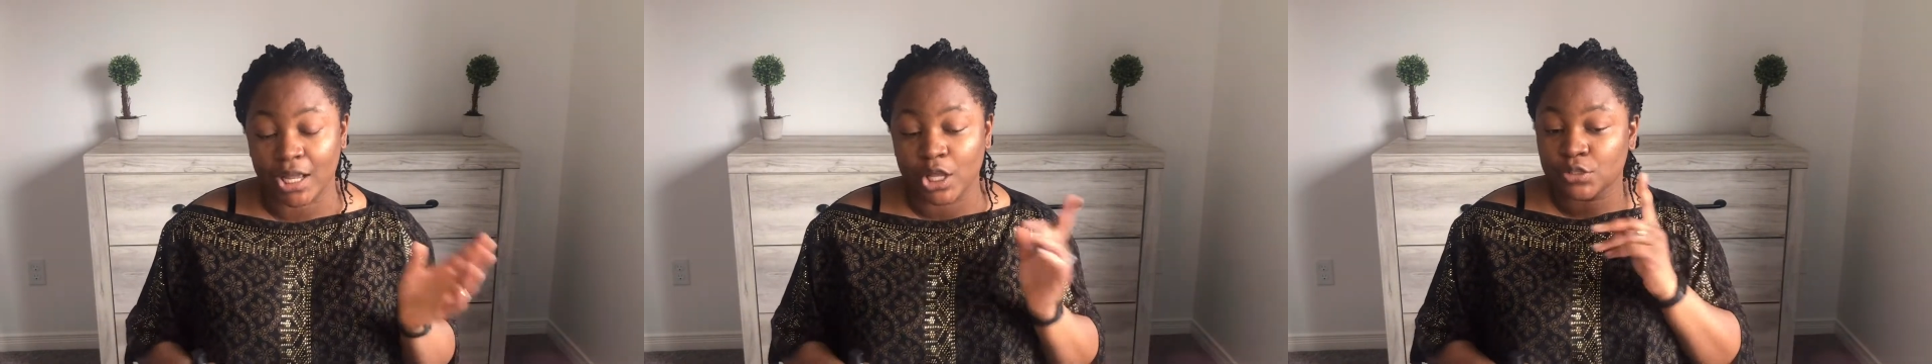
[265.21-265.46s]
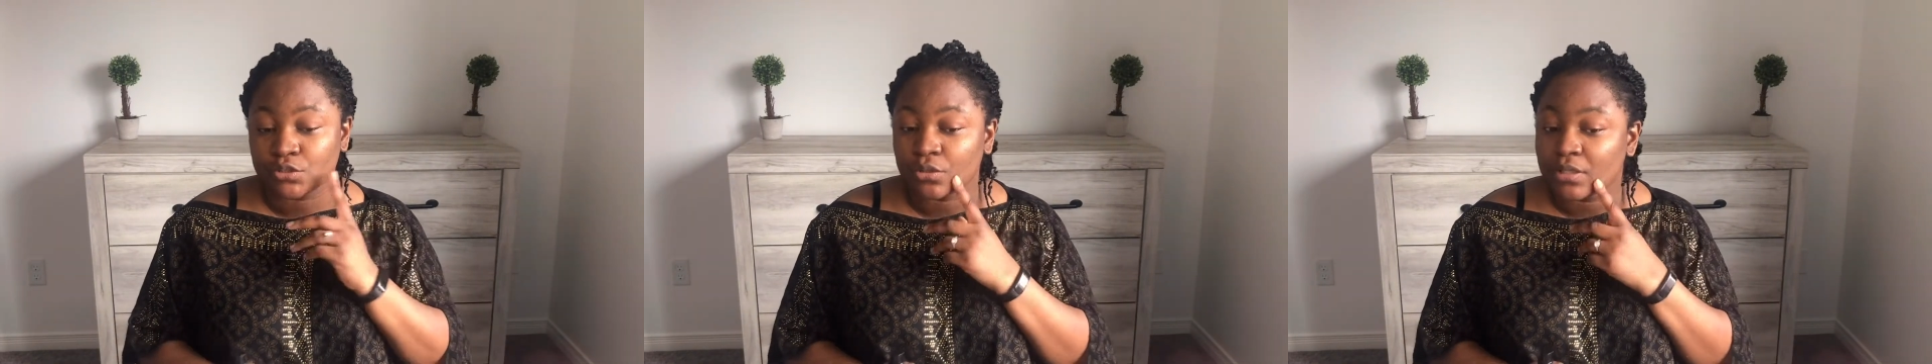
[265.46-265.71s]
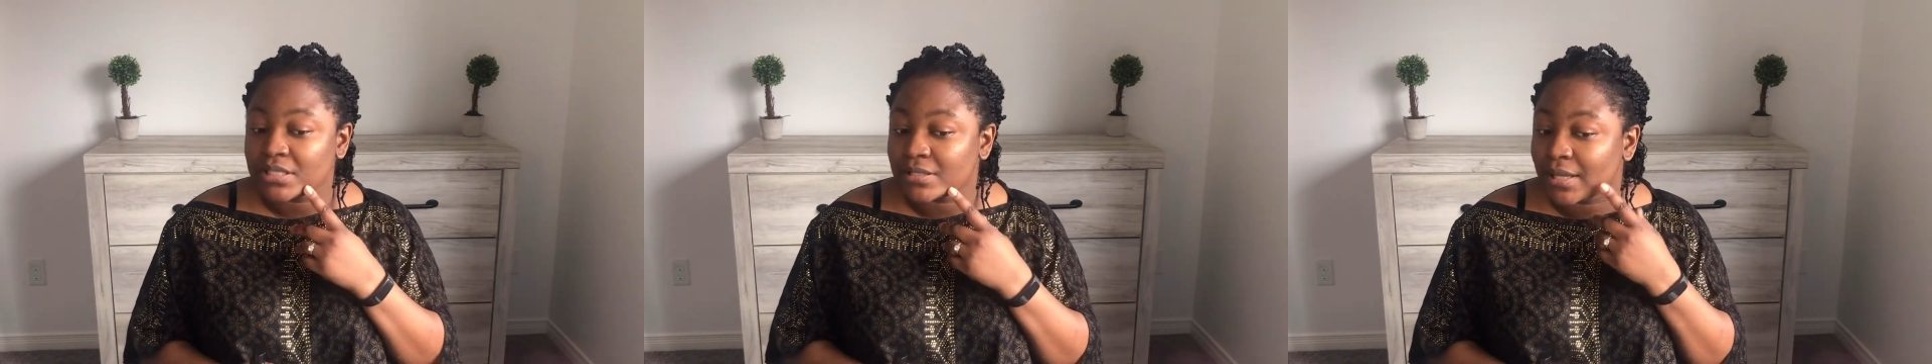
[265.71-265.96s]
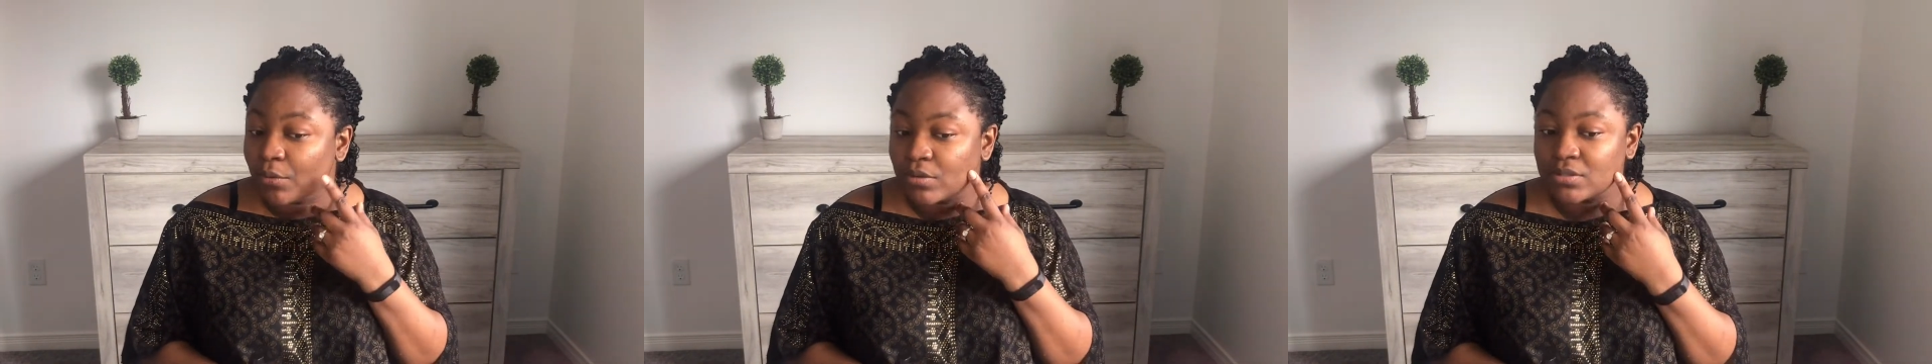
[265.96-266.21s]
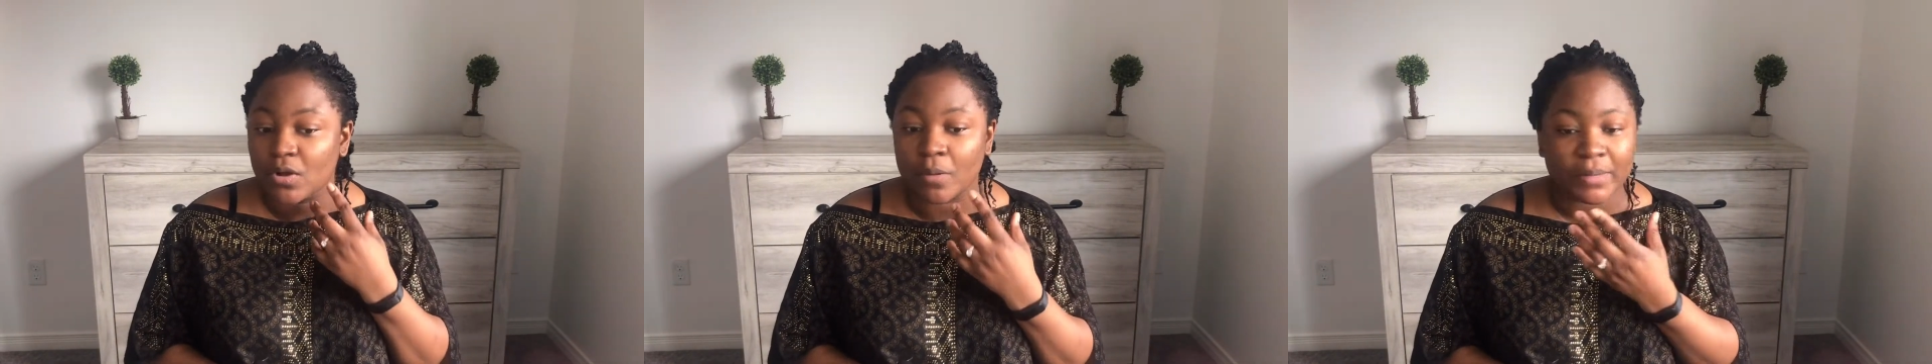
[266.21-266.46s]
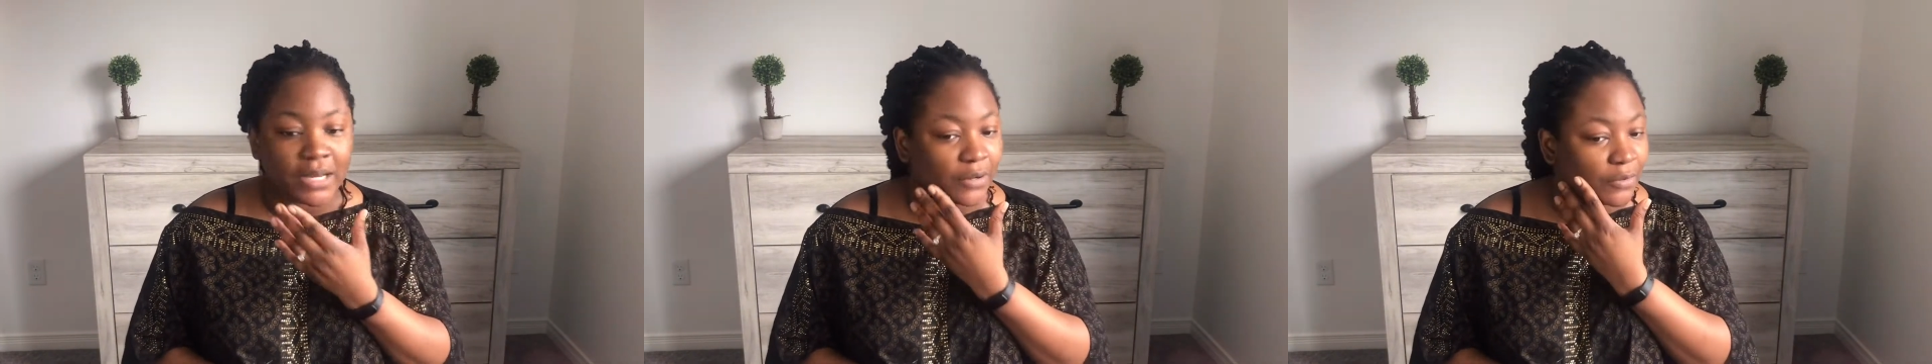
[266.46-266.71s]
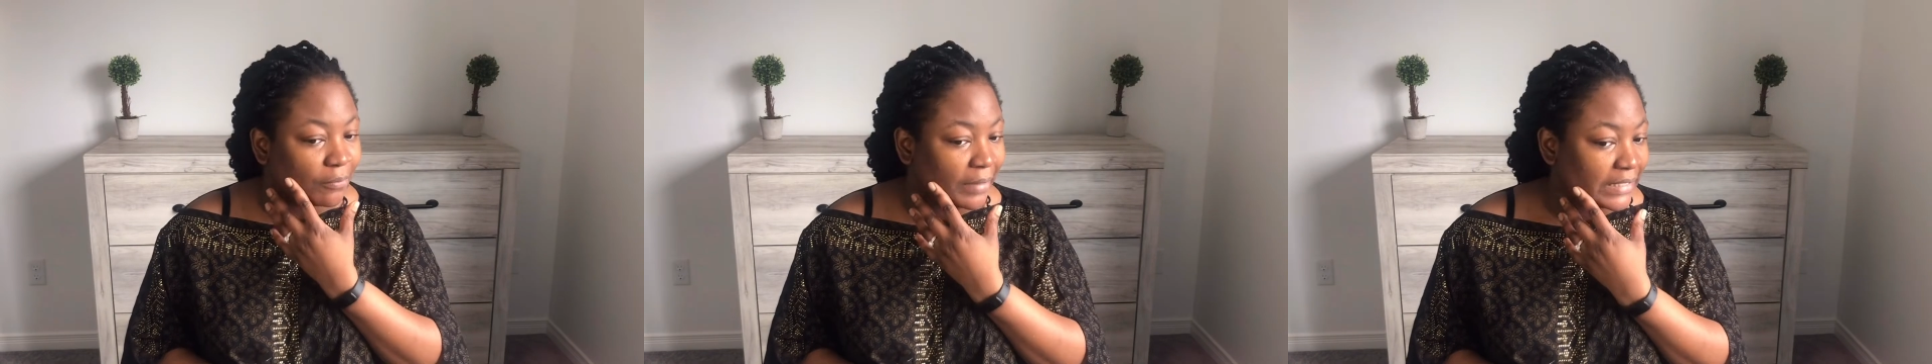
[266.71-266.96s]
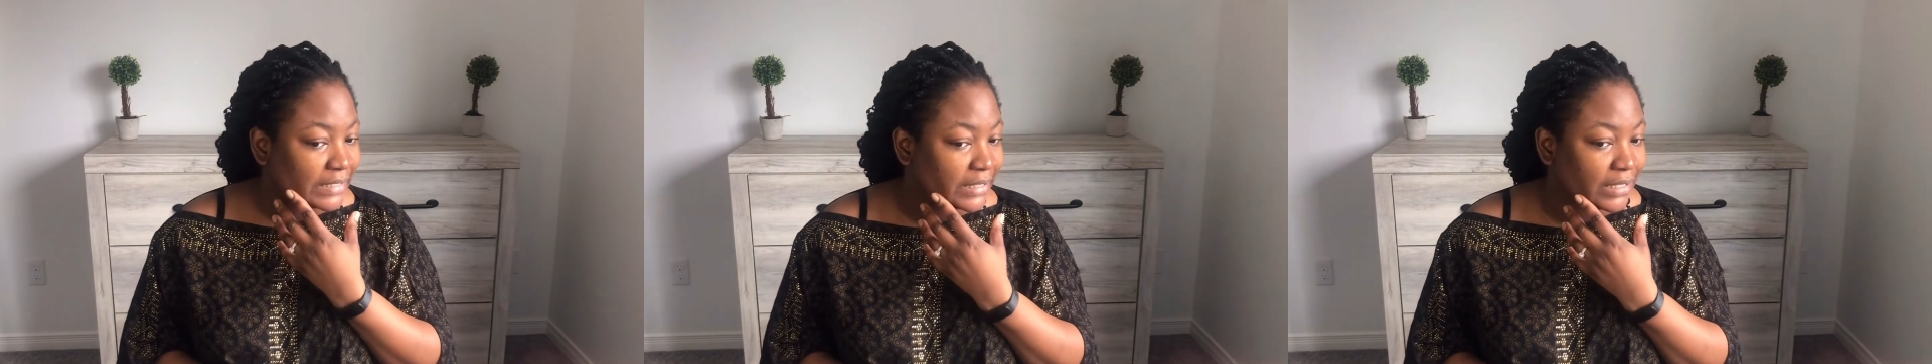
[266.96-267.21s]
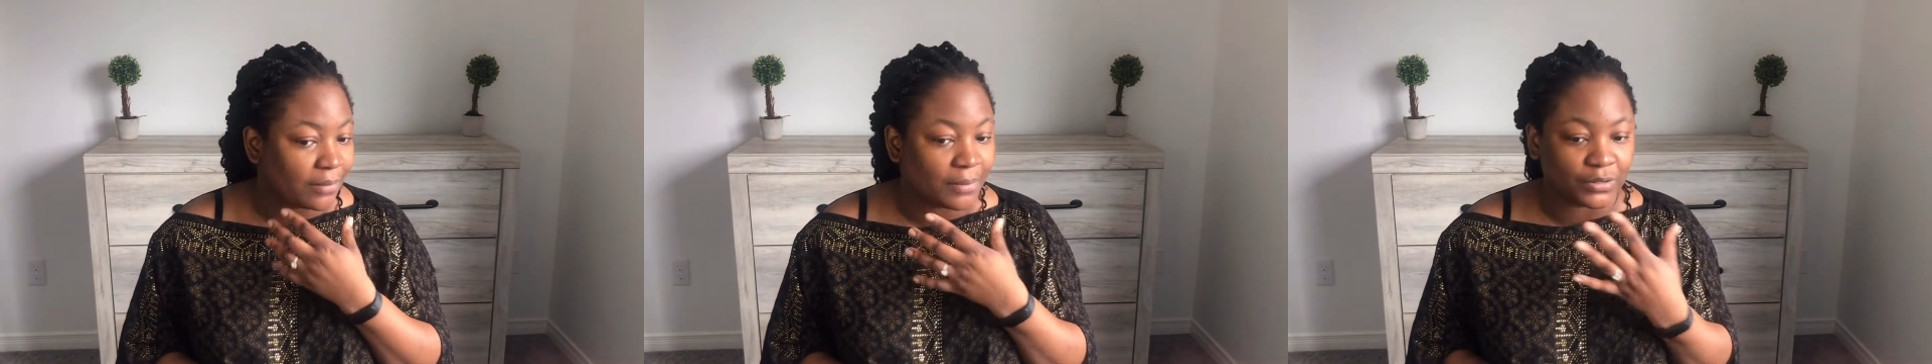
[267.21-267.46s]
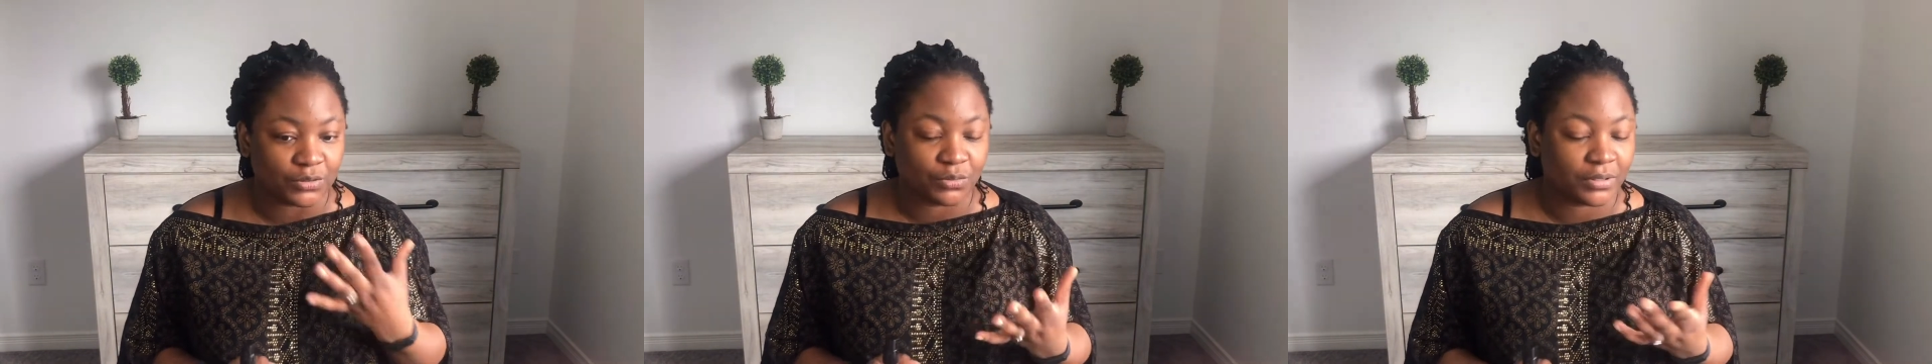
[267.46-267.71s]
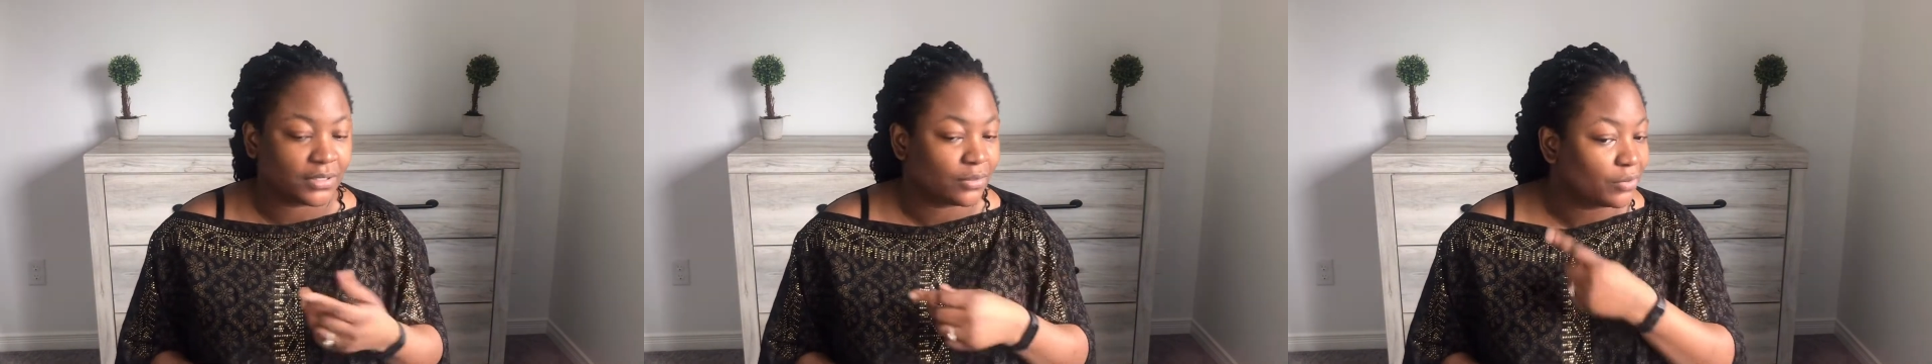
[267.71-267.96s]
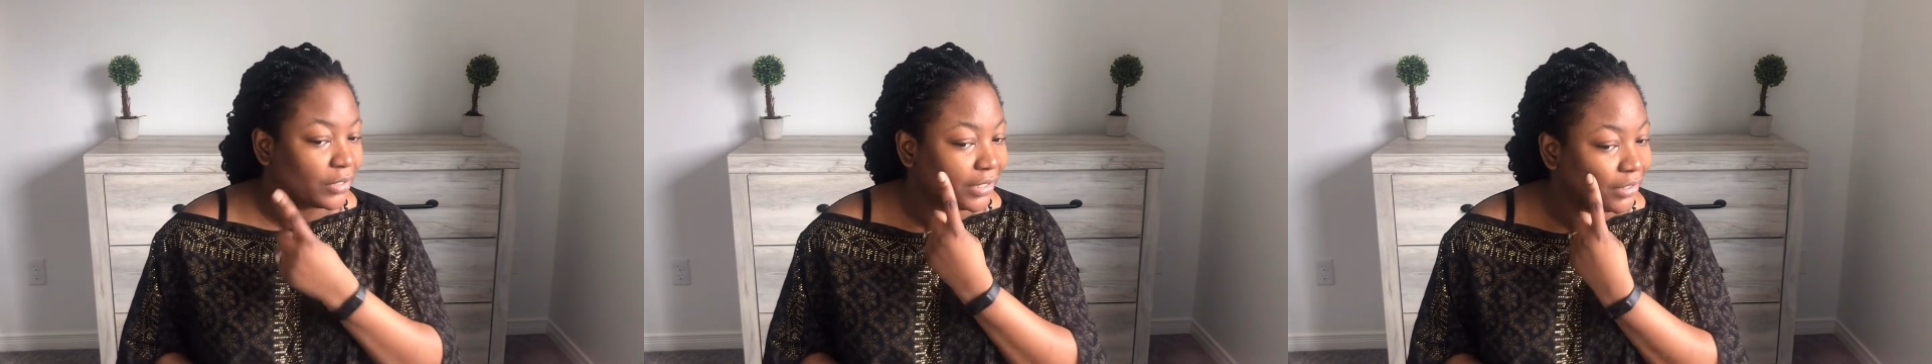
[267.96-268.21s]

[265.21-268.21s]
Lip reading: So it was coming out of my skin about 2 weeks ago.